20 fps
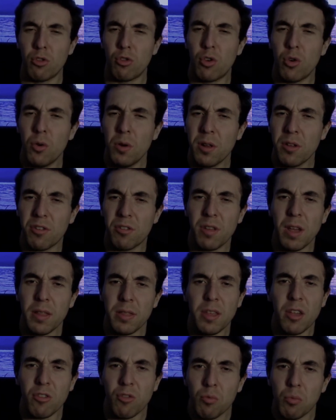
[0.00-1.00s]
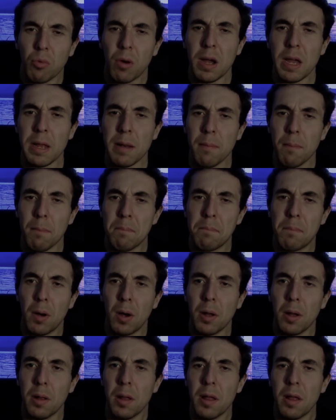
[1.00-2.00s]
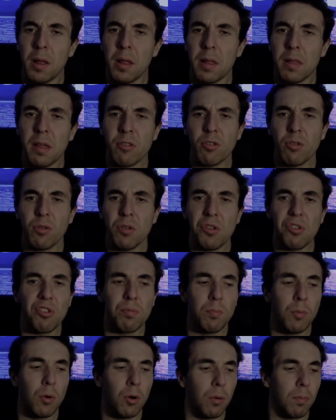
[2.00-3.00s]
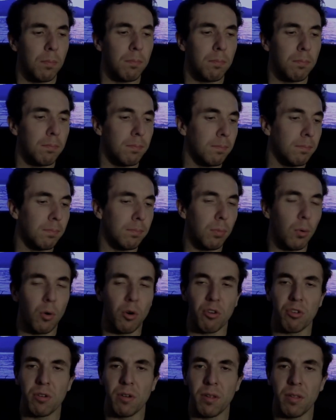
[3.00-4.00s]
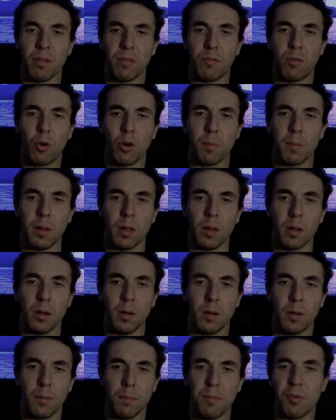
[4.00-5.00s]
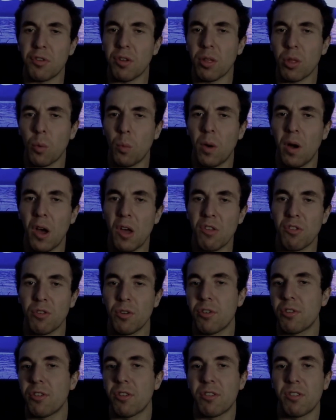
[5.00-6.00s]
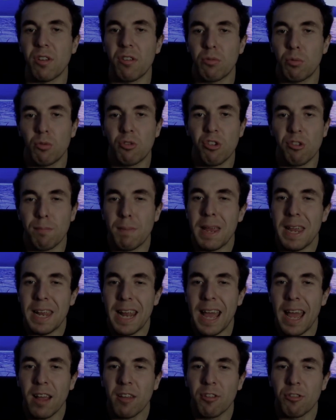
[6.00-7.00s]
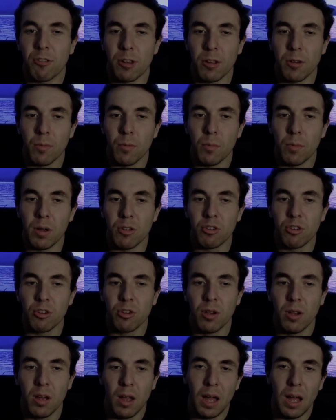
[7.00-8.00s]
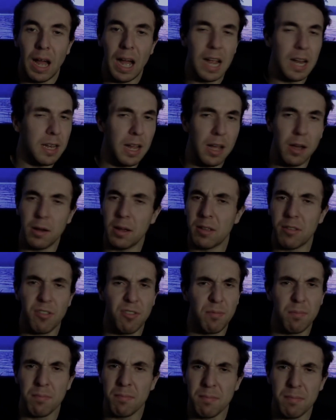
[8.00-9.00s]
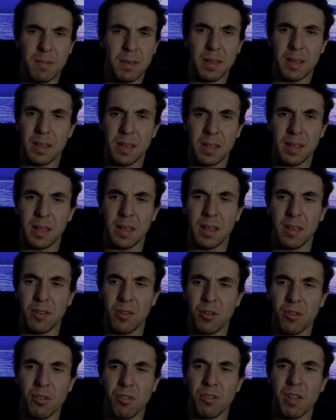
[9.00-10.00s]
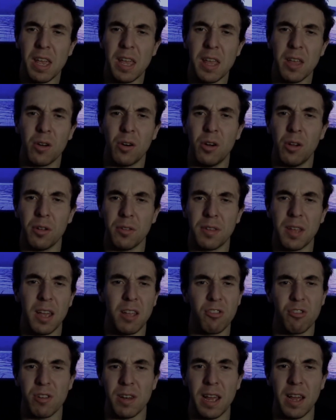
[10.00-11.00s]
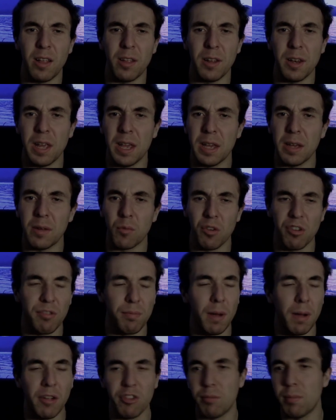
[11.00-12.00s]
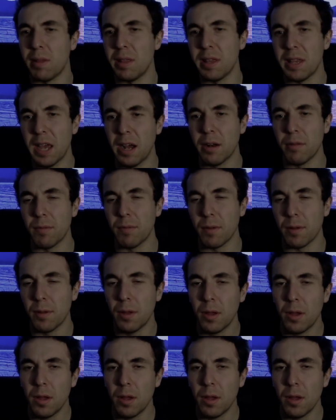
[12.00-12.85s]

to an extent, that's right. But that's only a small portion of the formula. Because otherwise, their success would just be an accident, which I doubt. You're just taking all intentionality and responsibility out of it.